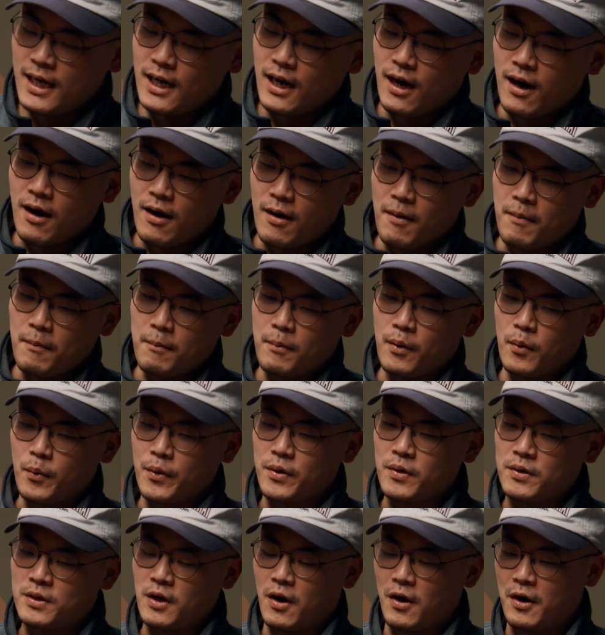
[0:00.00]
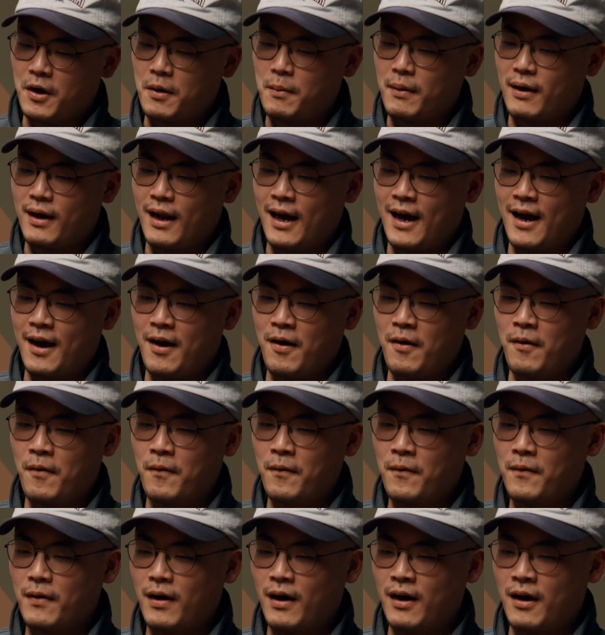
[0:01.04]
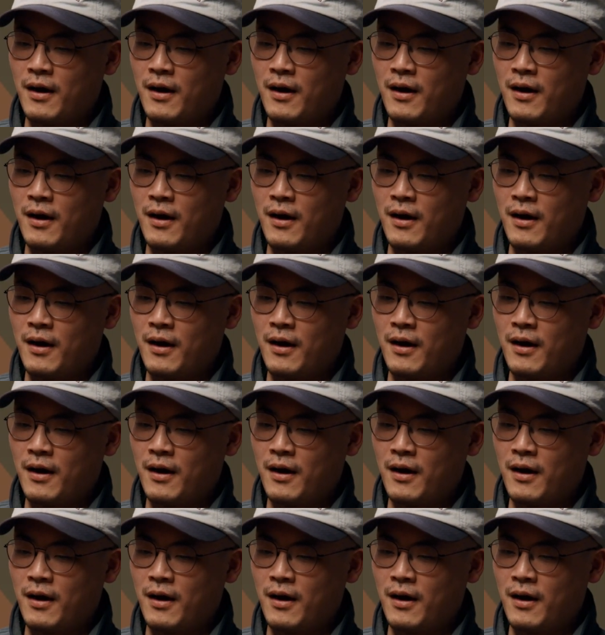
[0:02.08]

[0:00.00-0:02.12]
But we were talking about how